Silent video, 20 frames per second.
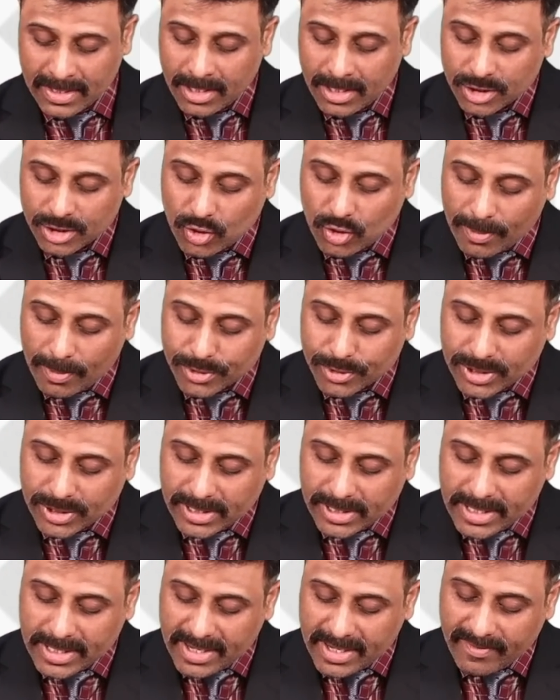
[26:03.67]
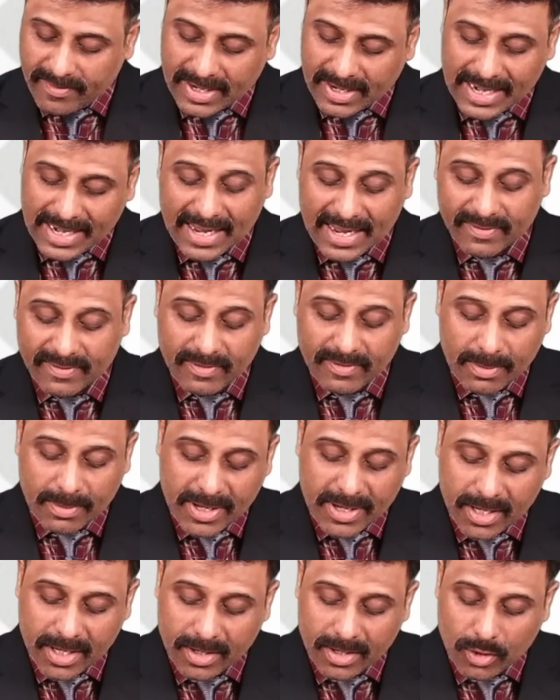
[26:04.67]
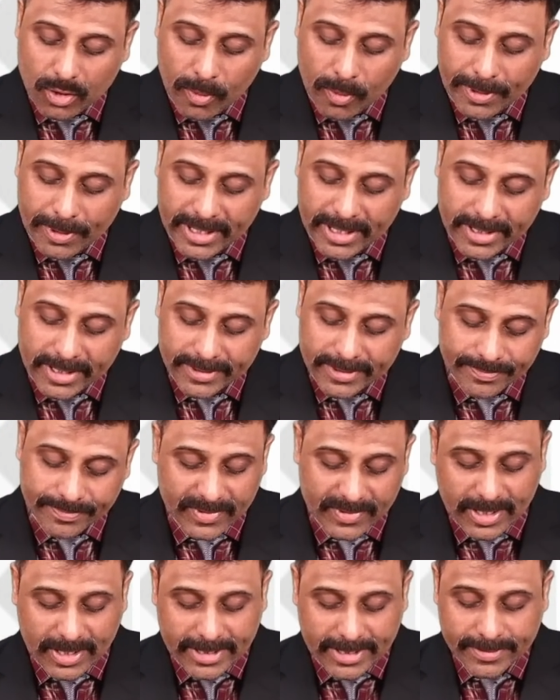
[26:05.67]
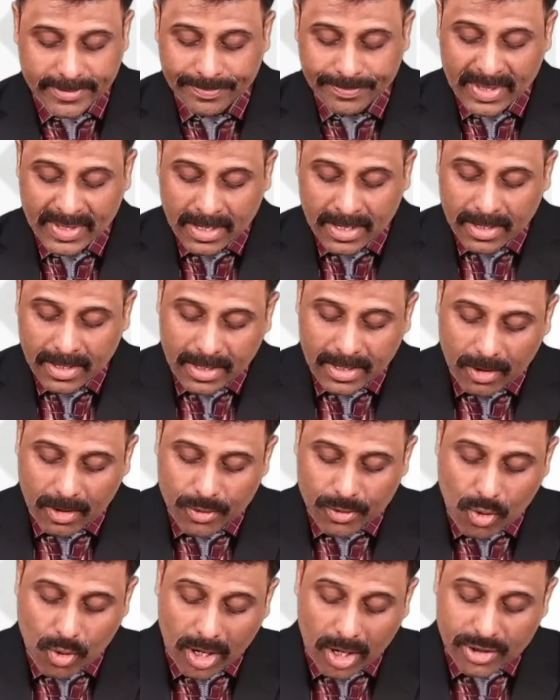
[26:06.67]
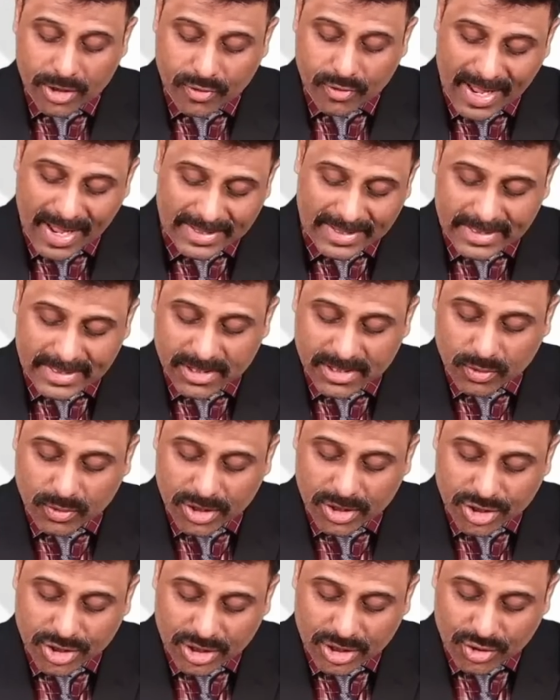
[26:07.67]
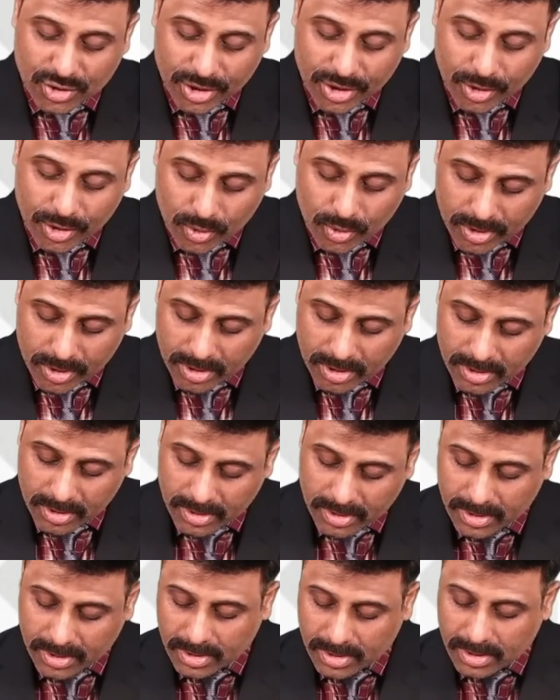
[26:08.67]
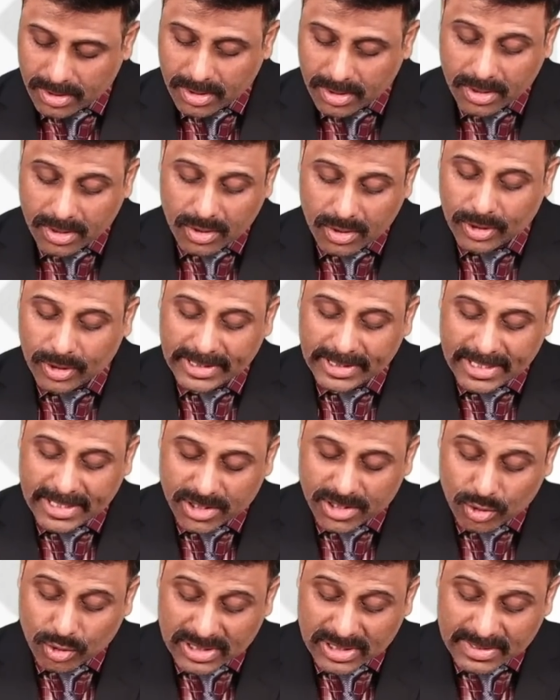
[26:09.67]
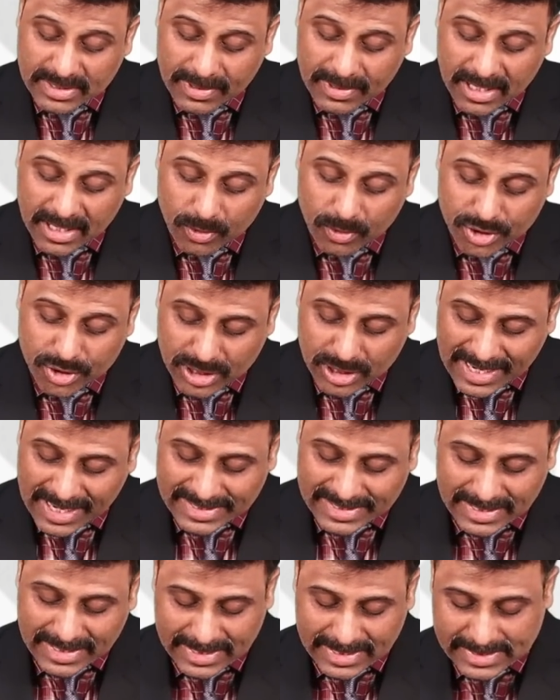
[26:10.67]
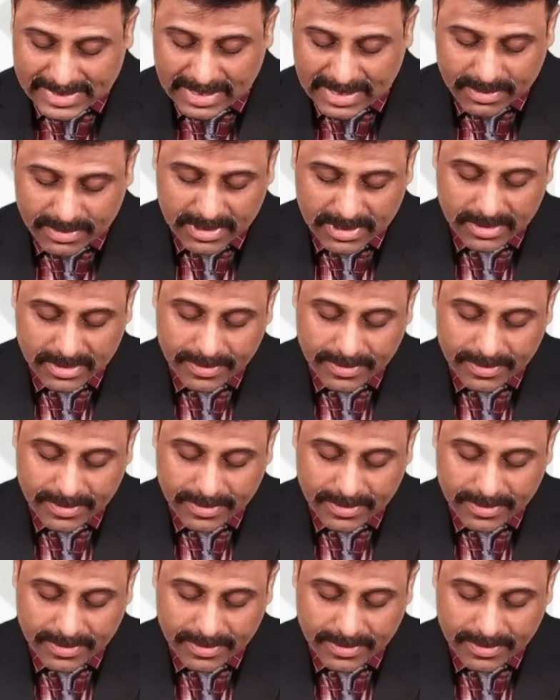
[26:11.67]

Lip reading: So option D, 1 lakh we will be obtaining. Right. Now you all try these questions on your own. Okay. There is no similar question asked in exams.